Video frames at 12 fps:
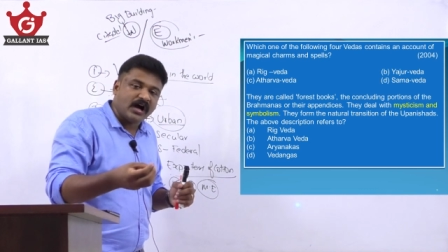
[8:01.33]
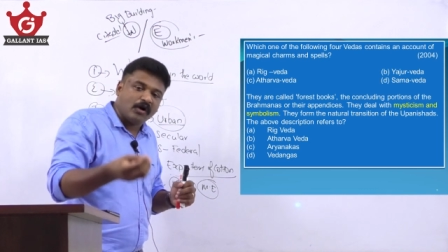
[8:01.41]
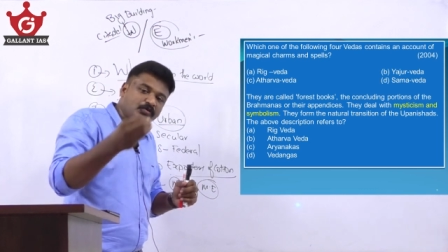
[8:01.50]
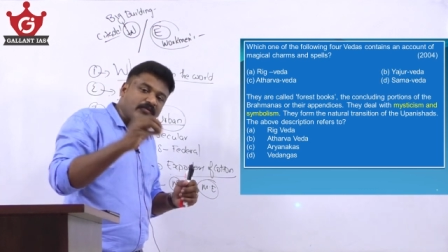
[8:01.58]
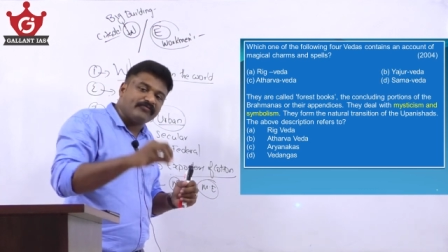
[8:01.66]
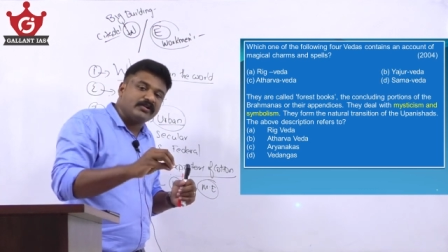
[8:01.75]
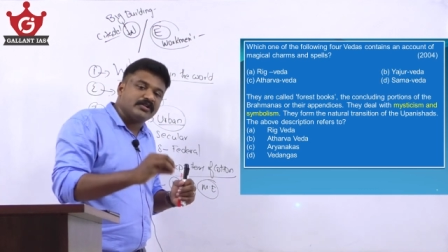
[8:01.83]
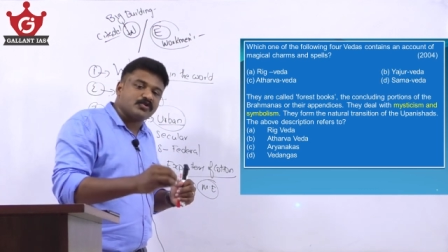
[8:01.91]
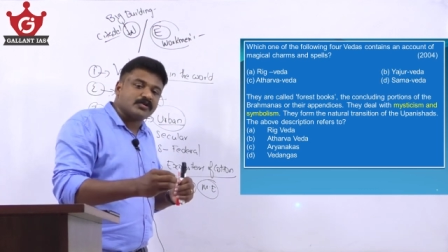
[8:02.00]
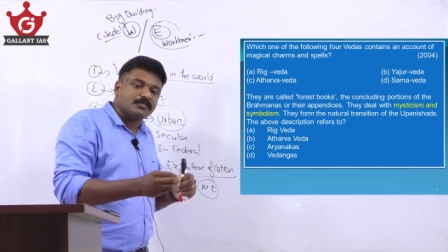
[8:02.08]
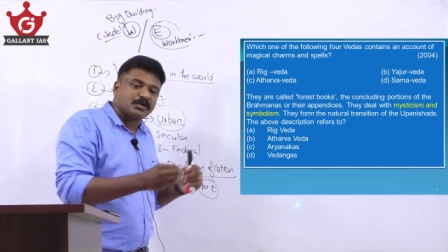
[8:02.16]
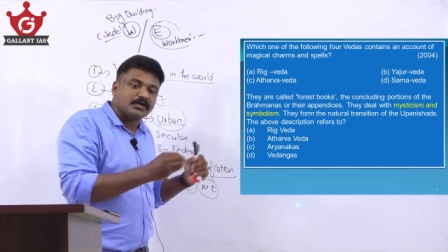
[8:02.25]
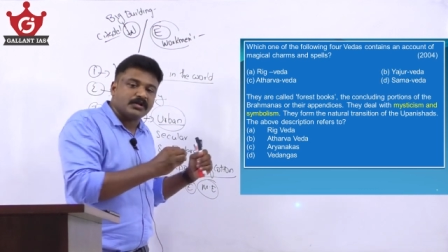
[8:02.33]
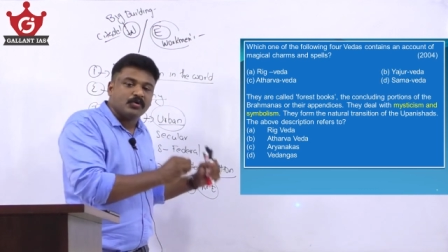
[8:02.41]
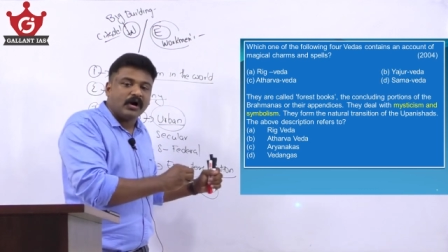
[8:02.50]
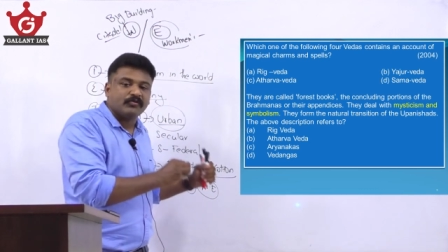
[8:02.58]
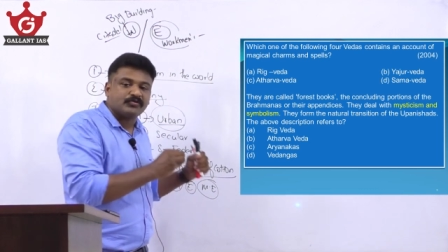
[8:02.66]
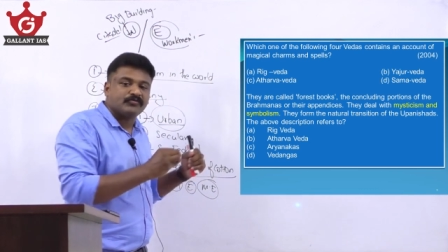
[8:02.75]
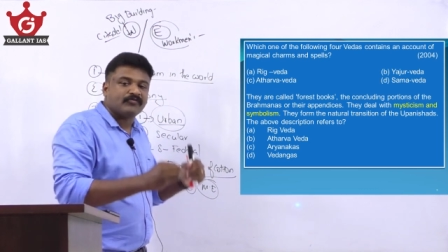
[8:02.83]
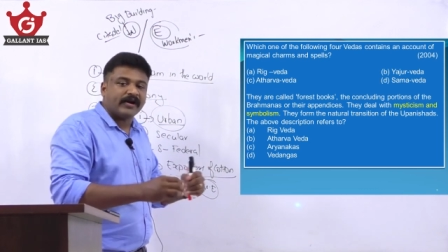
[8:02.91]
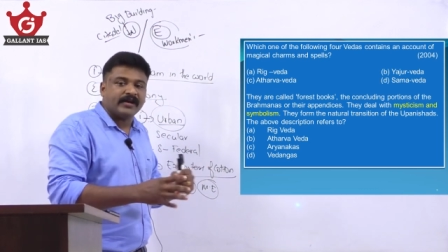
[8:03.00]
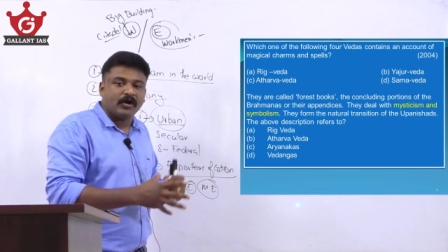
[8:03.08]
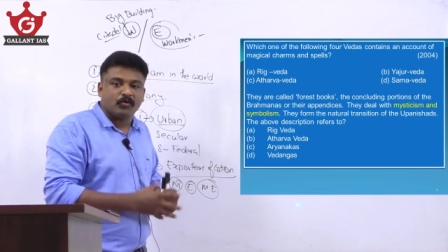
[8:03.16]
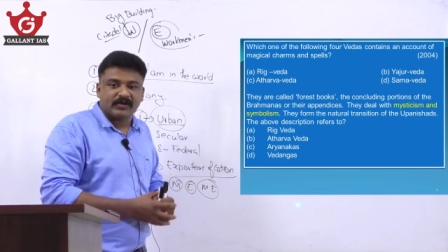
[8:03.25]
Out of the description, you have to
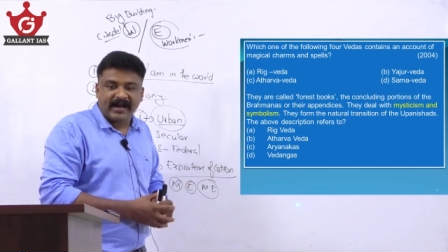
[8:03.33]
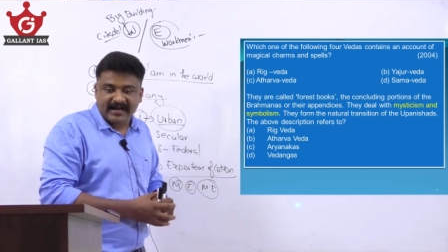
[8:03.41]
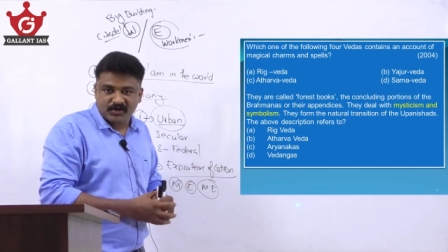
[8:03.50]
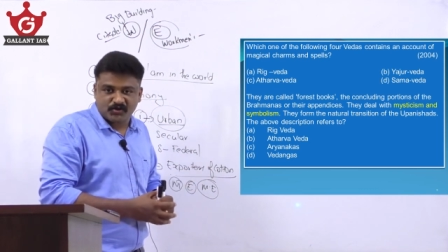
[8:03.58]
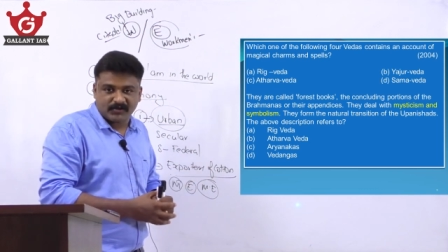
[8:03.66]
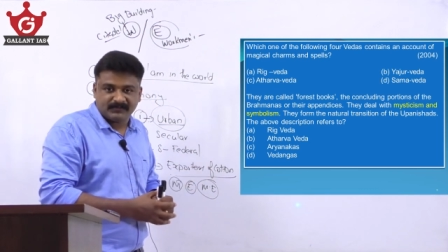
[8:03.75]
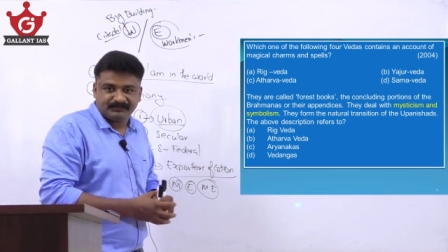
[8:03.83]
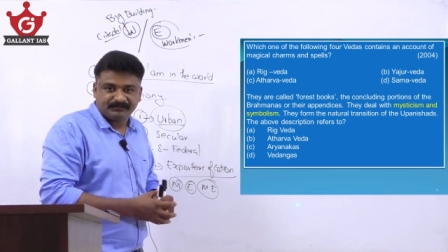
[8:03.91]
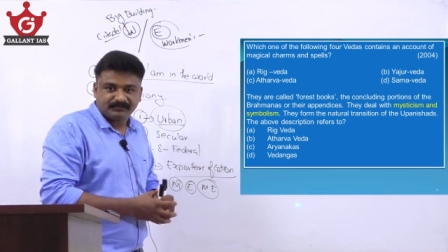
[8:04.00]
find out the answer.